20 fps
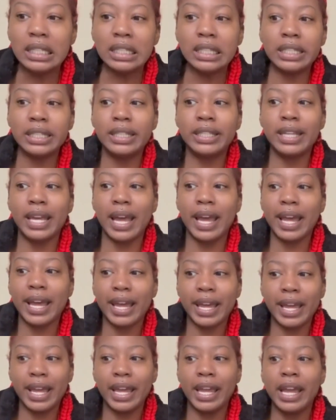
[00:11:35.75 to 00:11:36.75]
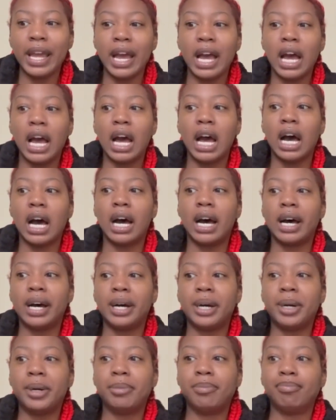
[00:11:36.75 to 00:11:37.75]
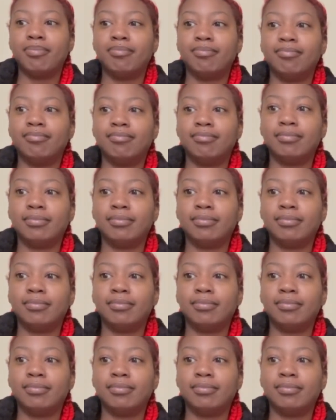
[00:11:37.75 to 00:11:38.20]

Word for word: today, um,